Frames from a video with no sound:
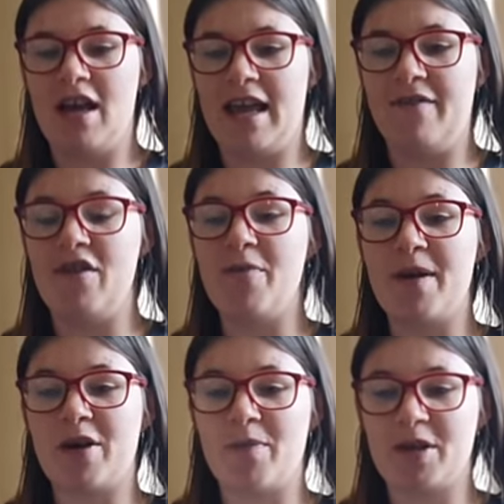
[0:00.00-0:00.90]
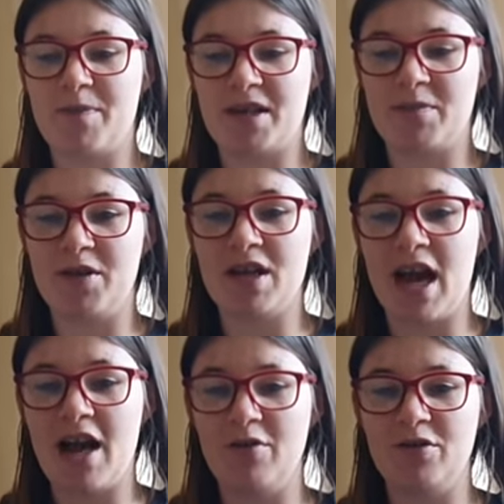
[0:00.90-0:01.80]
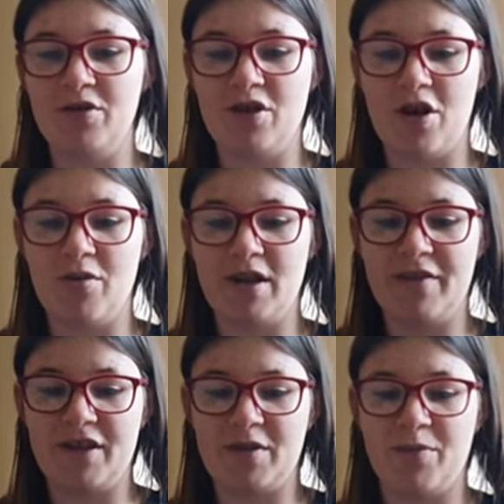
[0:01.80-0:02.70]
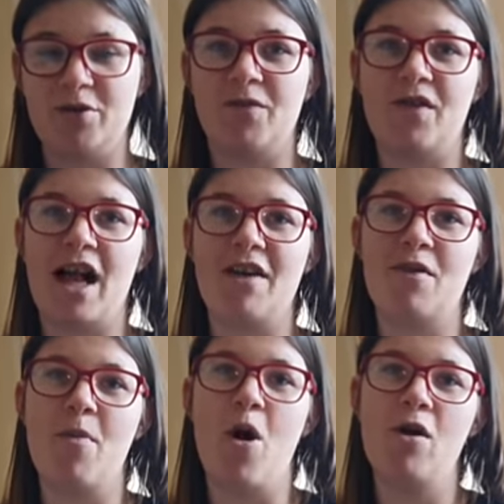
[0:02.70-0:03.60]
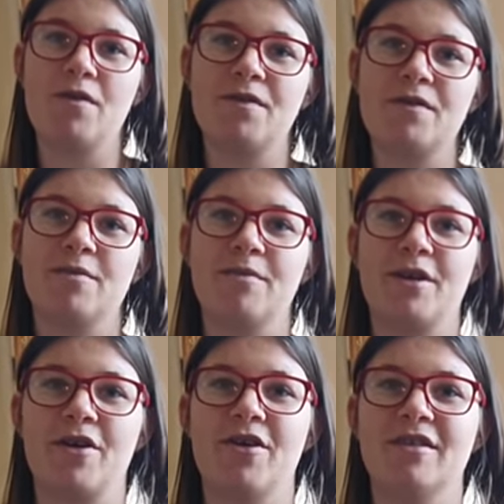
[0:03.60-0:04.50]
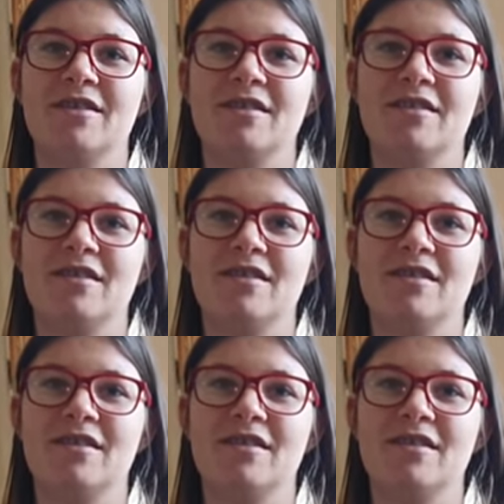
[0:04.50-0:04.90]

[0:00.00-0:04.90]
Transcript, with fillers: if you pick up a specimen, how do you know if it's a butterfly or a moth? Because